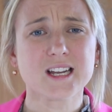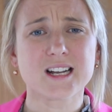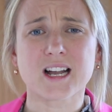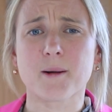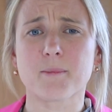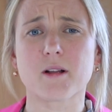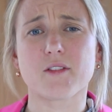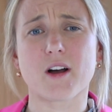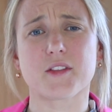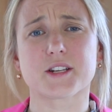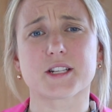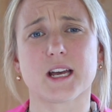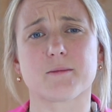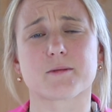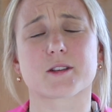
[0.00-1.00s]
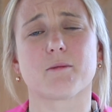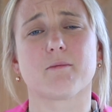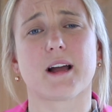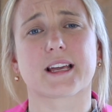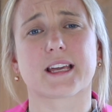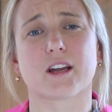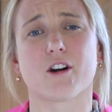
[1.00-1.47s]
A couple of other tips on
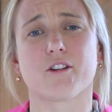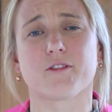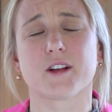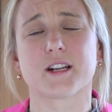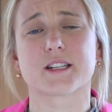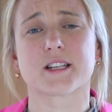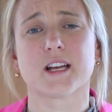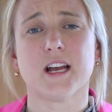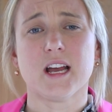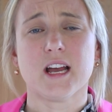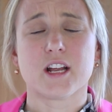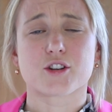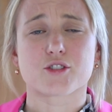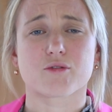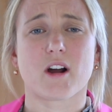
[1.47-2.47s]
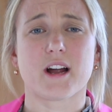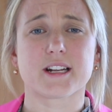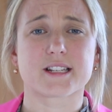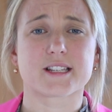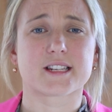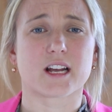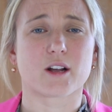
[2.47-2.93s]
making offers, try
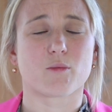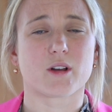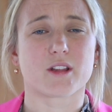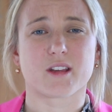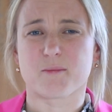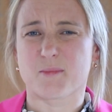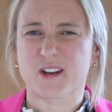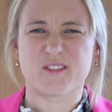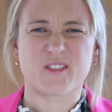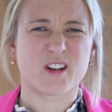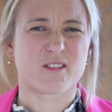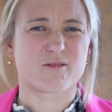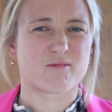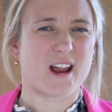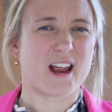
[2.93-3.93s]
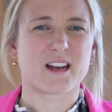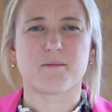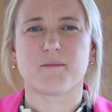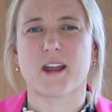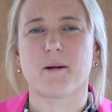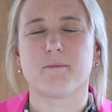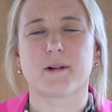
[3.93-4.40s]
to stick with a bit of a
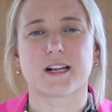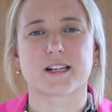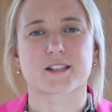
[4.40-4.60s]
random number.